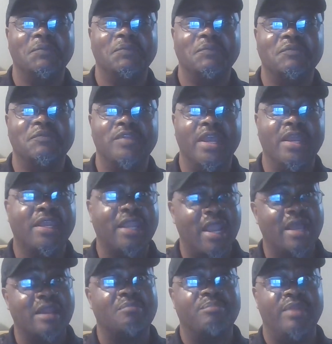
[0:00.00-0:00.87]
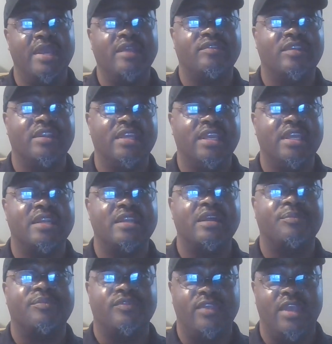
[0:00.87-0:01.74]
they're kind of basically getting
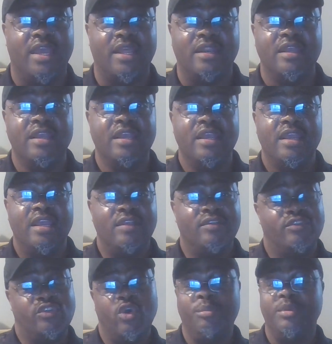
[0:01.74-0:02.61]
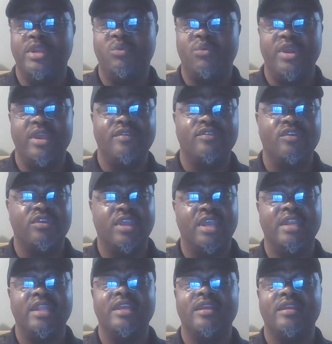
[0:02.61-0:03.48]
upset. In so many ways, they're
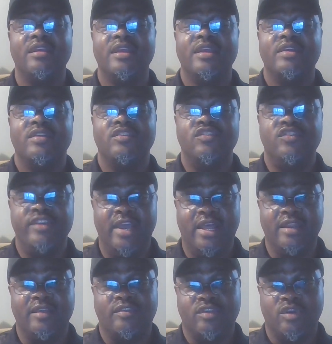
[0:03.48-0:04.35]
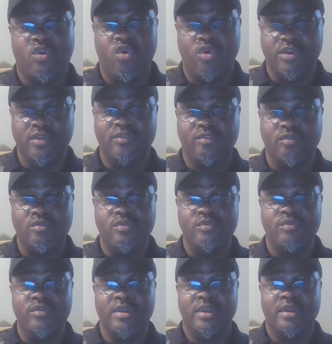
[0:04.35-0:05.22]
getting jealous, according
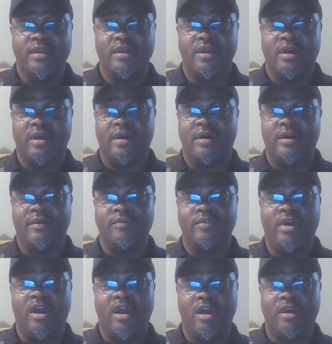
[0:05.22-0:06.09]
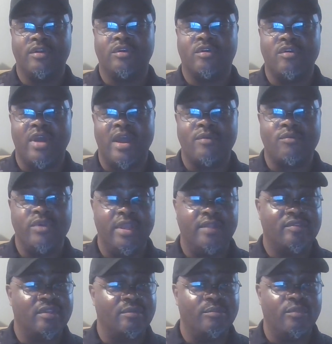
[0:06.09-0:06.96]
to uh, the article. I
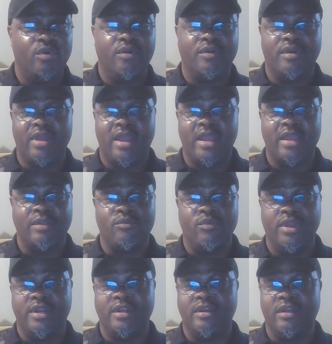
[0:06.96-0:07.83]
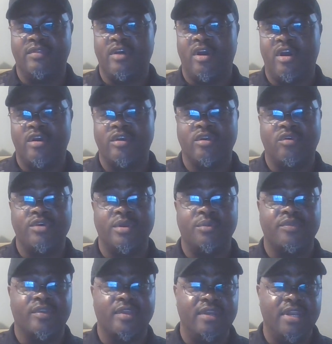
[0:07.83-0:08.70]
read some more. I had read another article that
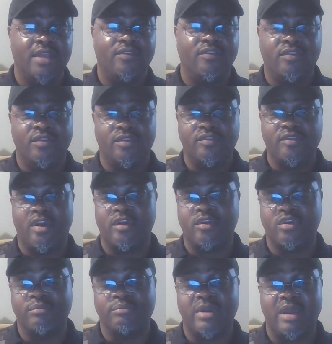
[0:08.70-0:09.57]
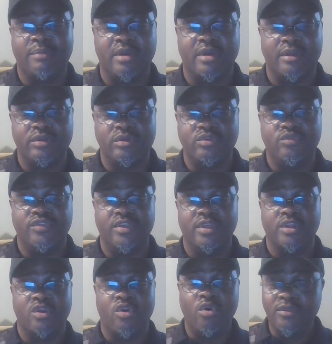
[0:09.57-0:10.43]
was connected to this article Breitbart News.
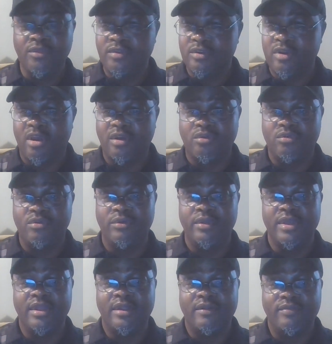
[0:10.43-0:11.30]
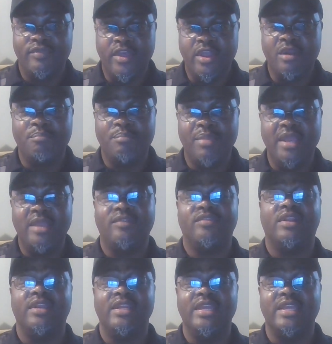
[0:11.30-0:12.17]
And according to the article, they're
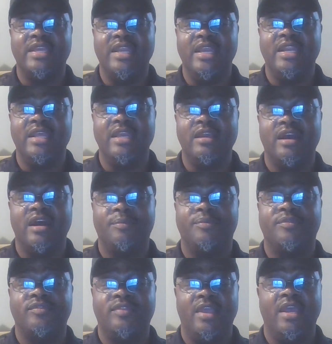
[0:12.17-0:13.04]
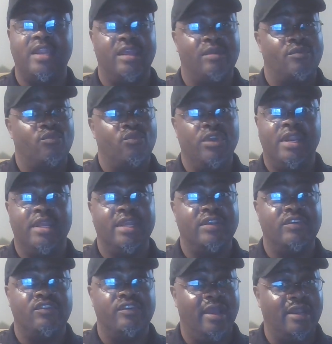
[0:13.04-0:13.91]
basically getting upset and
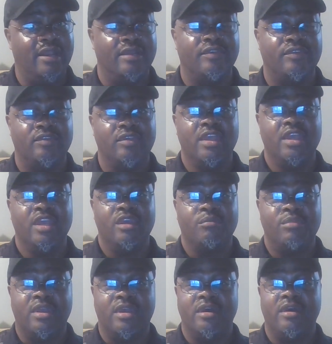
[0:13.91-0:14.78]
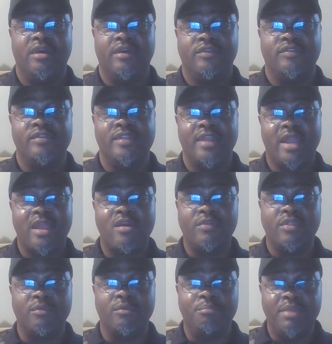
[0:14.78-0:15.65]
really jealous because
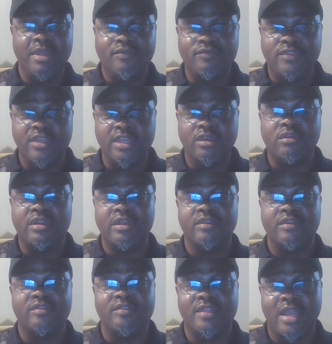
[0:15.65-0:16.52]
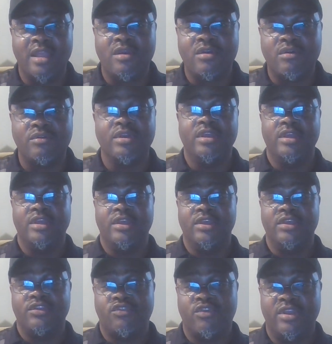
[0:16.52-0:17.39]
now the big deal is now
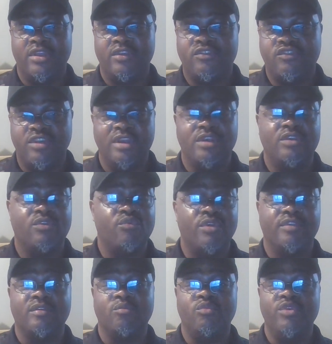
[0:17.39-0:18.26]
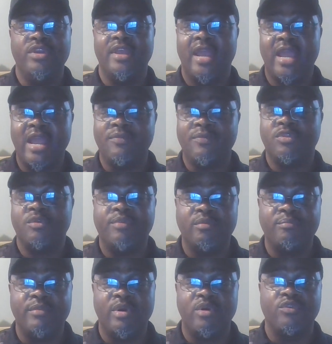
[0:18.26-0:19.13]
transgenderism. We have to
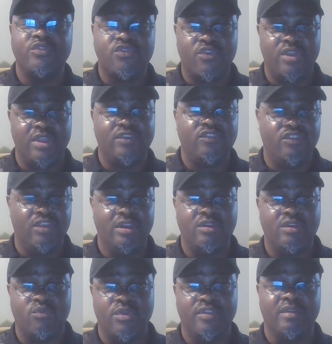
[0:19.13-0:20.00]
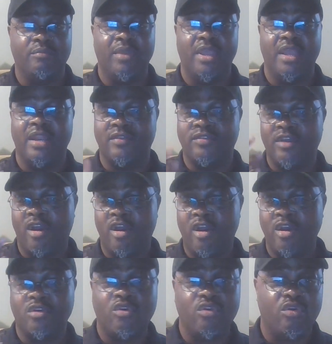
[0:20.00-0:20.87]
promote transgenderism. And as the
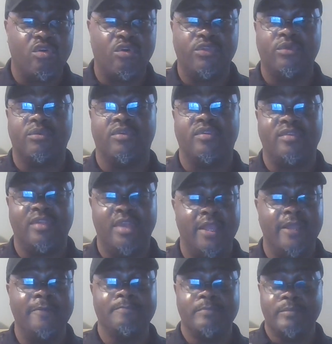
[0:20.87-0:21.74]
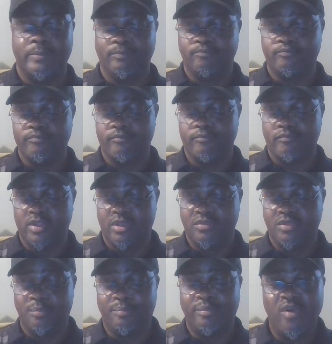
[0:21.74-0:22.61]
article goes on to say,
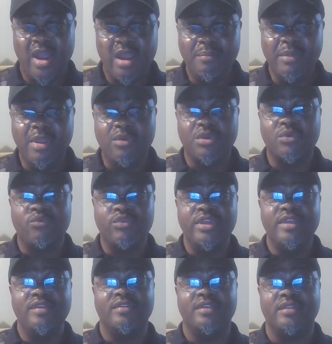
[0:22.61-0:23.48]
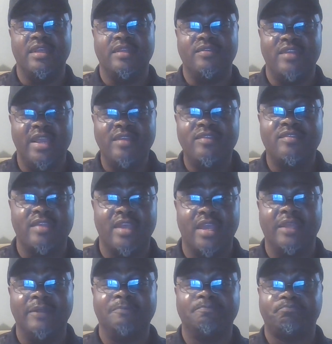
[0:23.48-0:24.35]
the primary reason that they
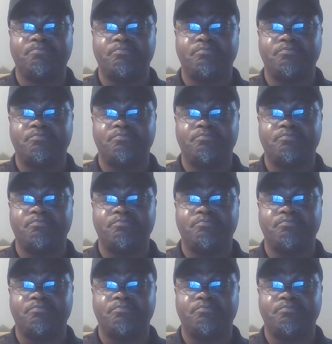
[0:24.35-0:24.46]
say